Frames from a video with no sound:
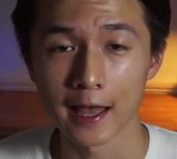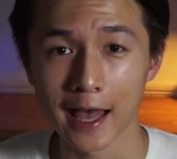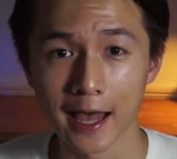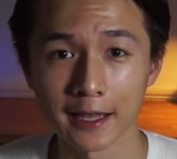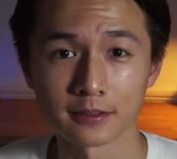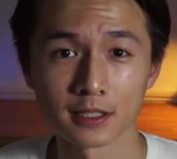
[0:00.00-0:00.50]

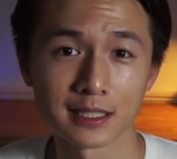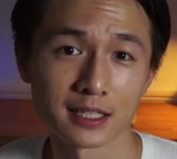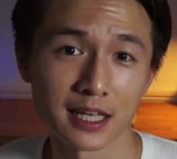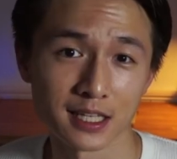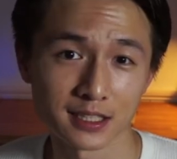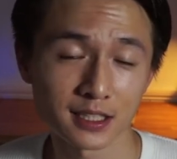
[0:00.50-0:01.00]
and
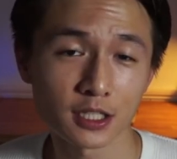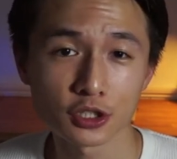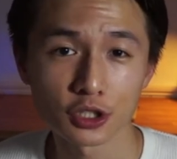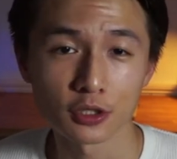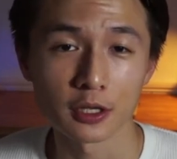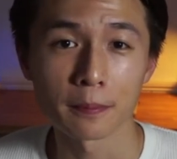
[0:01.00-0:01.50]
they
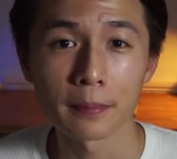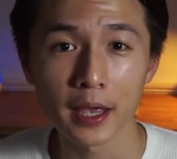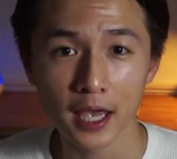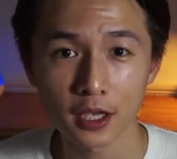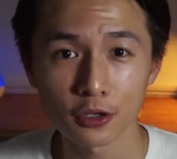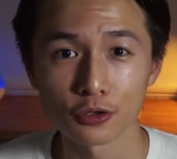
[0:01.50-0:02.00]
essentially
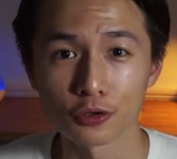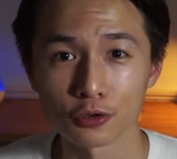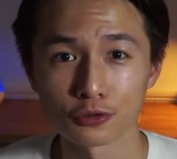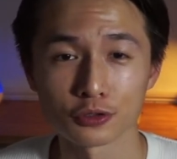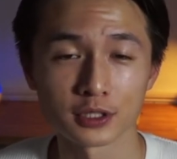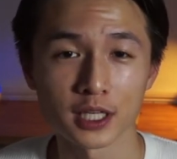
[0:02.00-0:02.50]
pay you
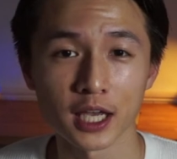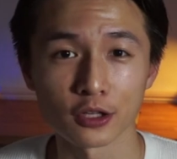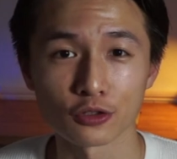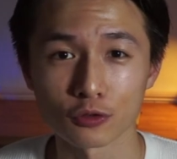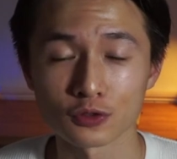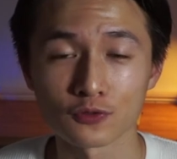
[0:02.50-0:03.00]
to take
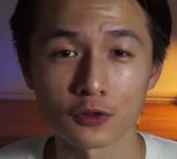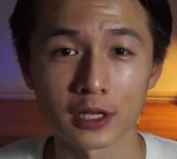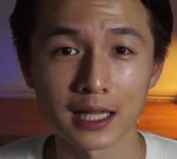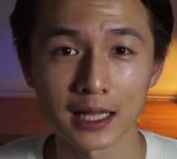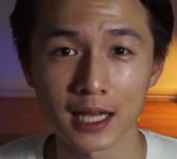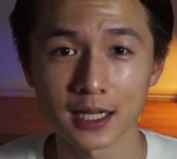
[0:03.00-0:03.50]
notes for the
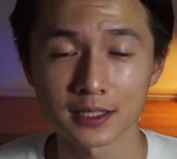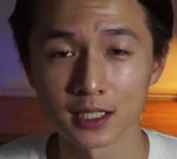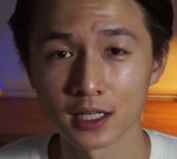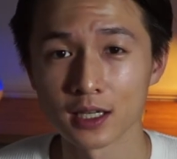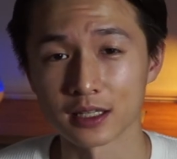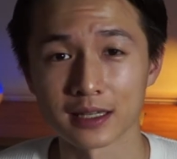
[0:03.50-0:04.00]
class
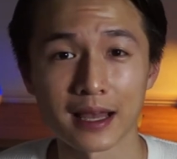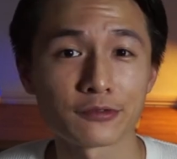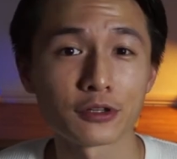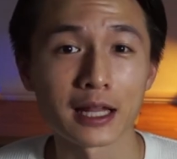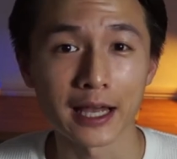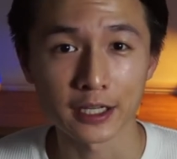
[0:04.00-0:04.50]
in
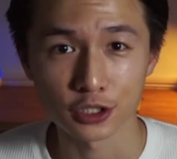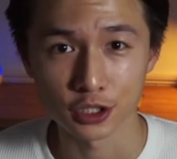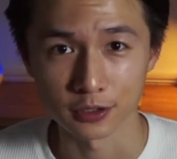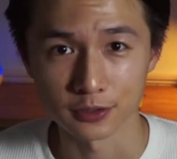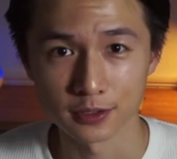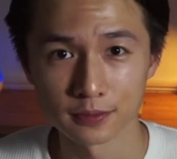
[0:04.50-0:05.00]
every
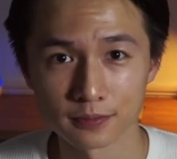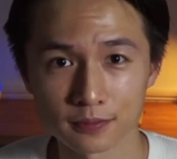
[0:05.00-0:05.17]
lectures.